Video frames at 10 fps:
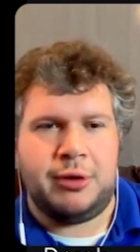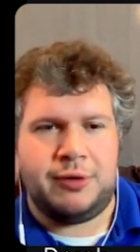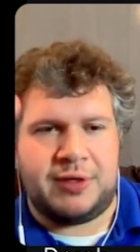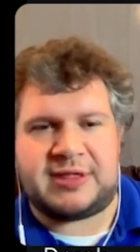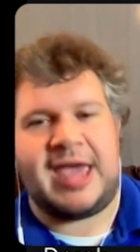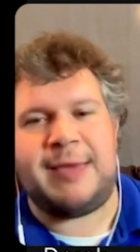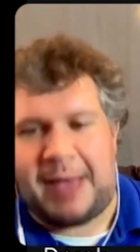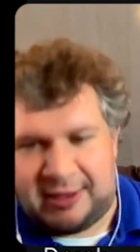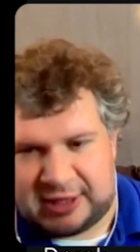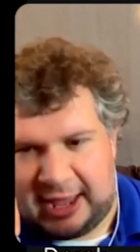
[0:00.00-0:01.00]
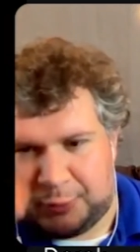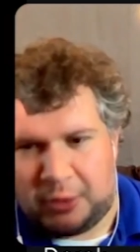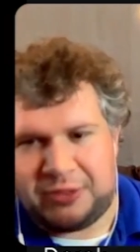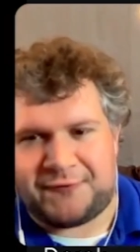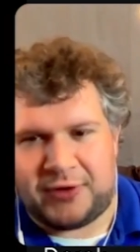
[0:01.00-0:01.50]
these Game Pass games, while
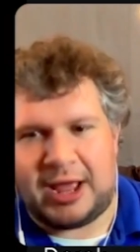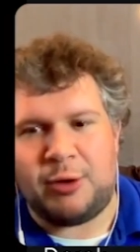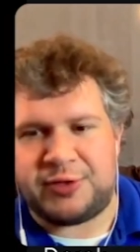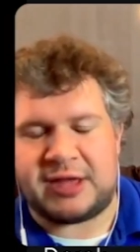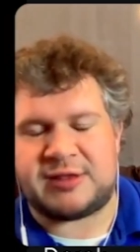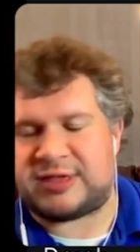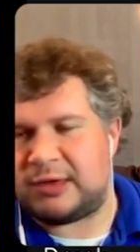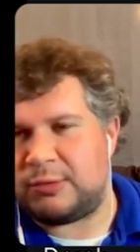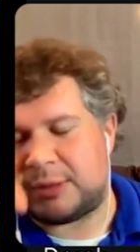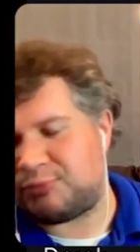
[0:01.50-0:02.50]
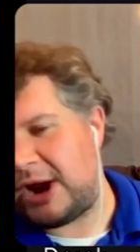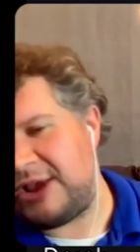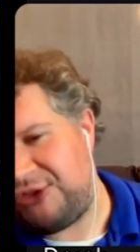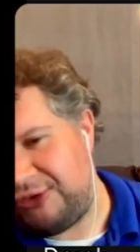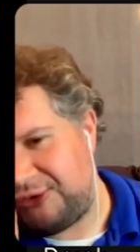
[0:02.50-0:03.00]
they're free, I always like to see what the
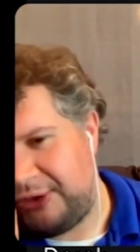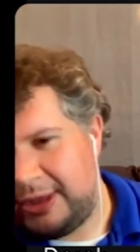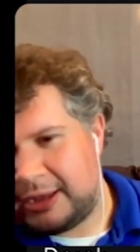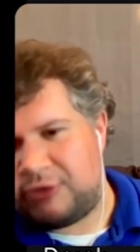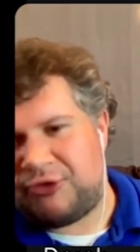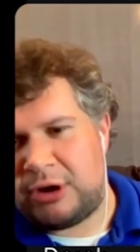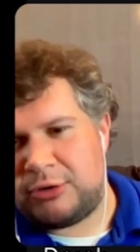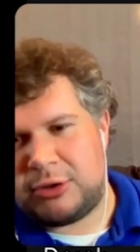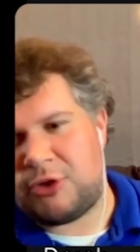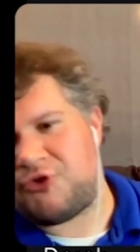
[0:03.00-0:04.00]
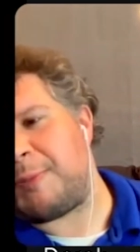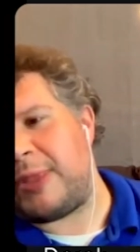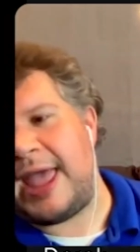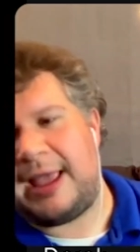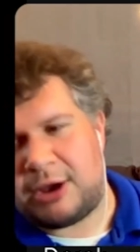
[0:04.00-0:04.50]
price is because, you know, the
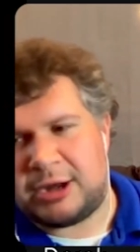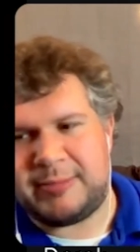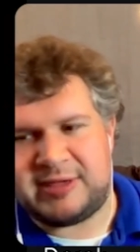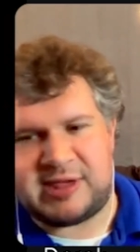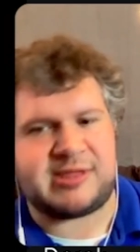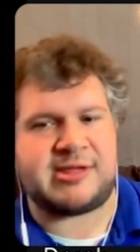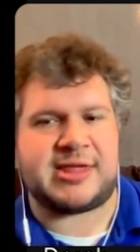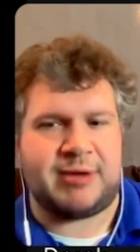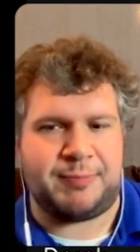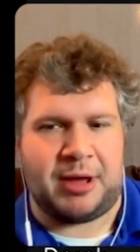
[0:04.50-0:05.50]
AAA are going to be $60-$70,